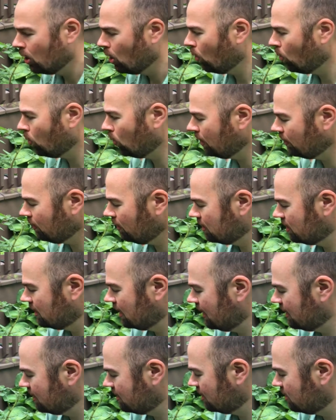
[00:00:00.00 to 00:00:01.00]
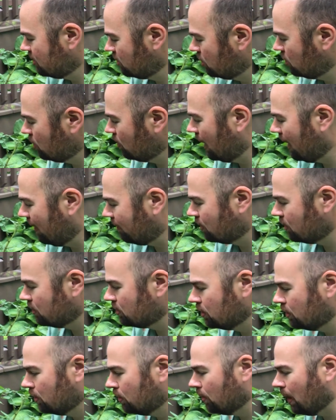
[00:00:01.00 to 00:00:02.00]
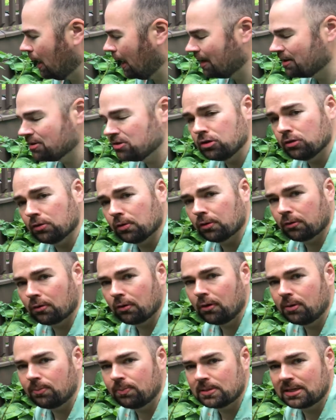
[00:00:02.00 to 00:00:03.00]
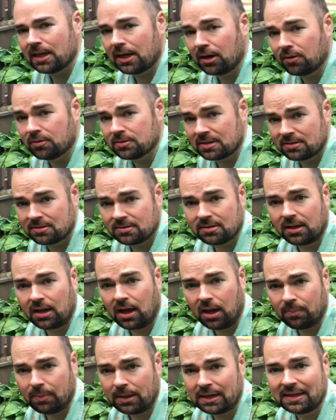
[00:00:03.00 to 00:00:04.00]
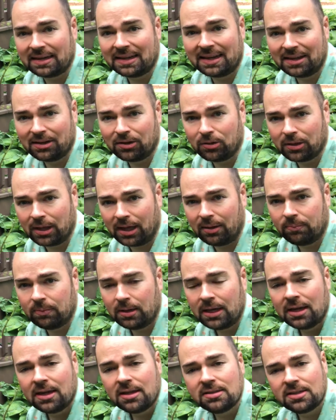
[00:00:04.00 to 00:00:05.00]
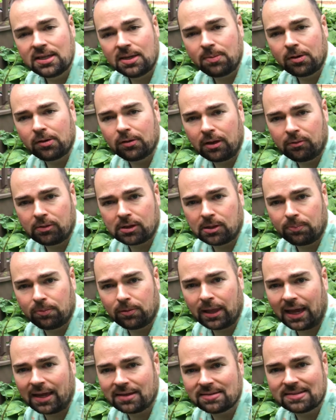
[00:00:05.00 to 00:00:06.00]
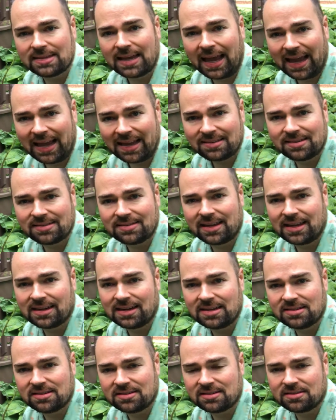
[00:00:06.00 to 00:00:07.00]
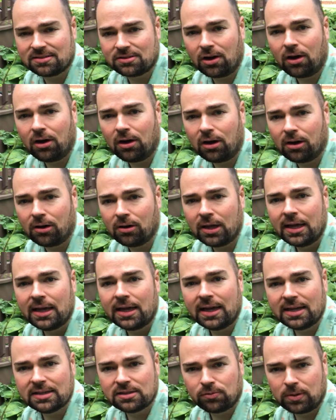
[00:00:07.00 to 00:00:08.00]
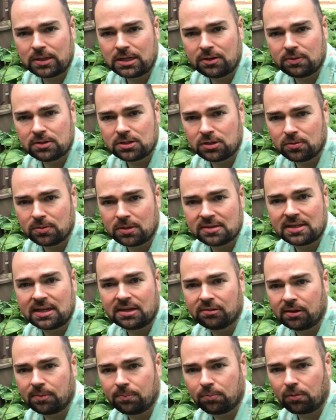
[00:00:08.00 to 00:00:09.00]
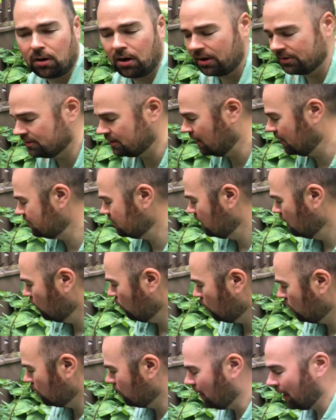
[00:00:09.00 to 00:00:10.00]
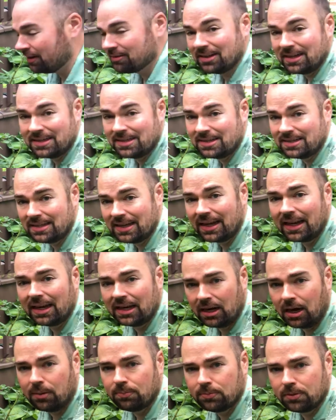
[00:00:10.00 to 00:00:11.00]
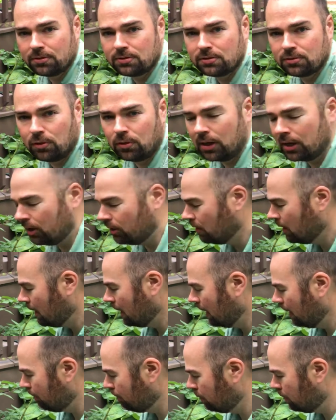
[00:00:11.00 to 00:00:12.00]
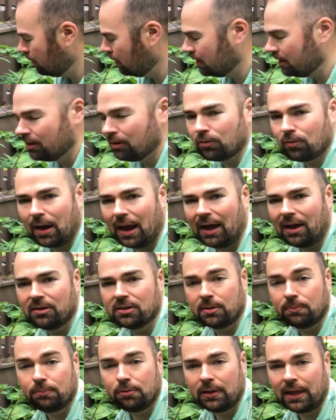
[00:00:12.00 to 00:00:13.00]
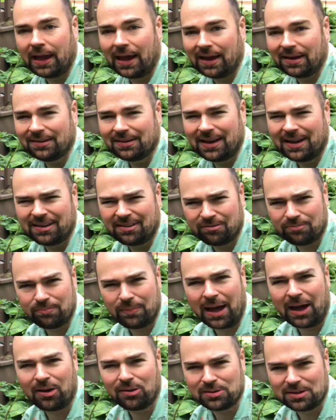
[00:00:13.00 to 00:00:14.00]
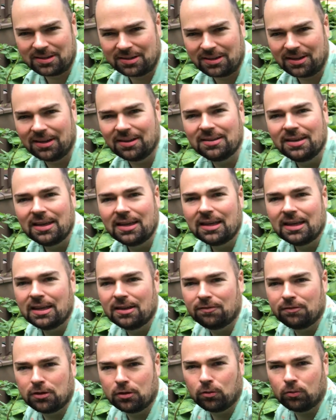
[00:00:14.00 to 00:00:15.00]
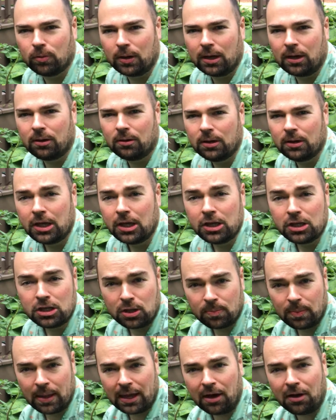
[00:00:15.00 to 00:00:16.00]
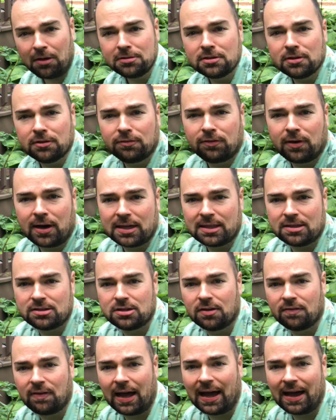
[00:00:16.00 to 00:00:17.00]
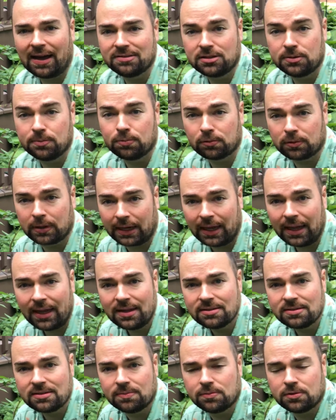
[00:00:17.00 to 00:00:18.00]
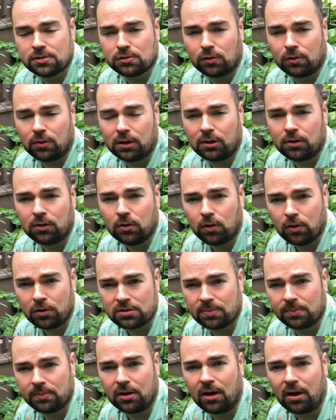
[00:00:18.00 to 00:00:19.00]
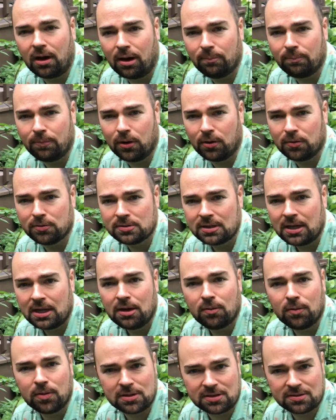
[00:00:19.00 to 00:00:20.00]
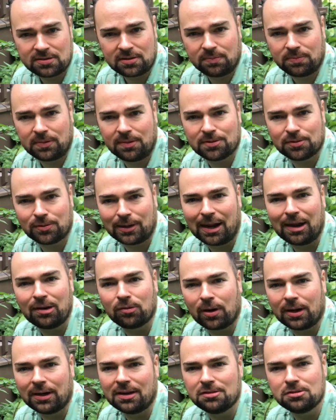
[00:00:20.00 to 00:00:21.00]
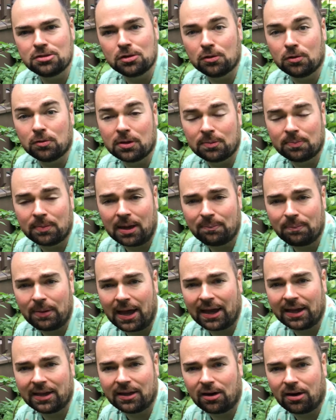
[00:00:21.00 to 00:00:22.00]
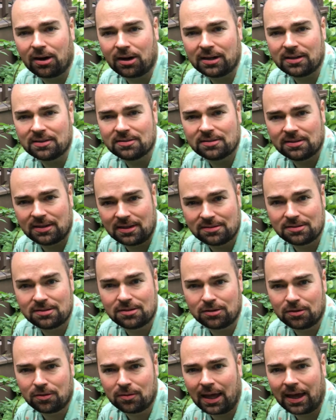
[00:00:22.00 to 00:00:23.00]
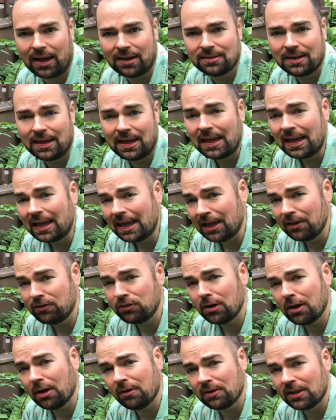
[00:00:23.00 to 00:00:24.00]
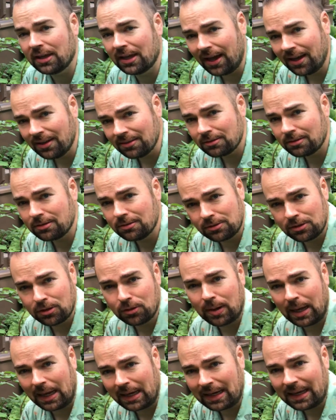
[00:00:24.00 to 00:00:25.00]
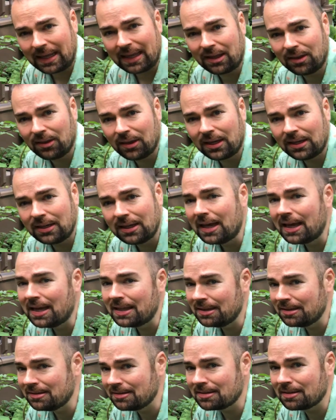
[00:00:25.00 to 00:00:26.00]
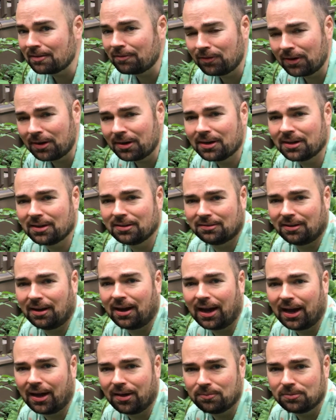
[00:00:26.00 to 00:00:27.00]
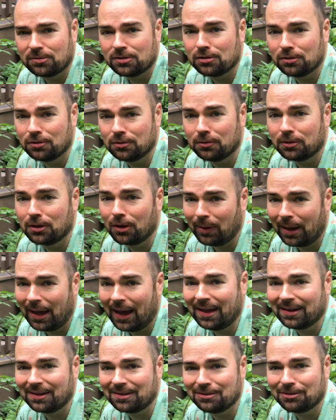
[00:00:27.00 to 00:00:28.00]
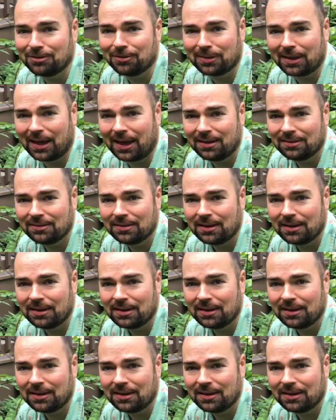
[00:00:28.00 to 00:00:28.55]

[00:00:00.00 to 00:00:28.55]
One of the things that you do have to do as you're growing potatoes is to come in and hill them. Typically when the plant is 8 to 10 inches tall is when you would do this hilling process, where you're actually digging up the soil and putting it around the plant, kind of mounding it, if you will. You may also find that you've had to bring in some soil or some compost, which is sometimes what I run into with my backyard is to do that. If you have yet to do any hilling, this is a very good time to go ahead and do that,